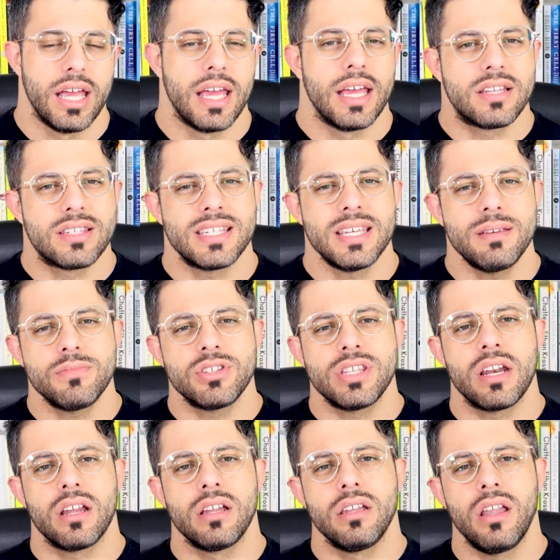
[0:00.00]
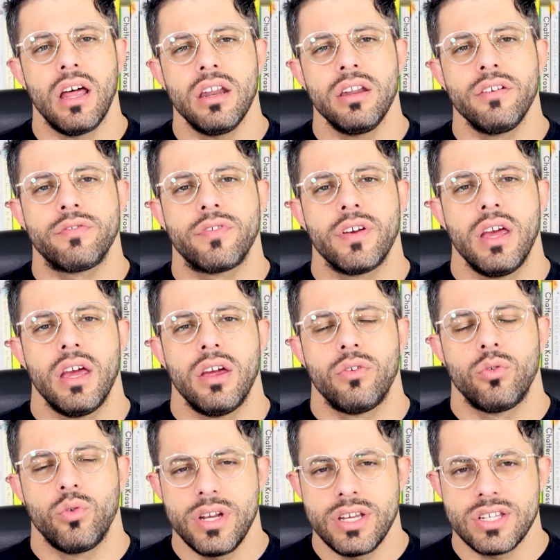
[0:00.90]
It seems that a lot of
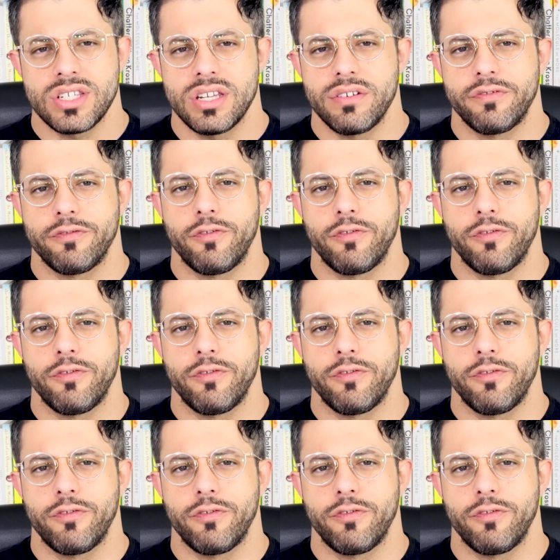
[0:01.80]
reason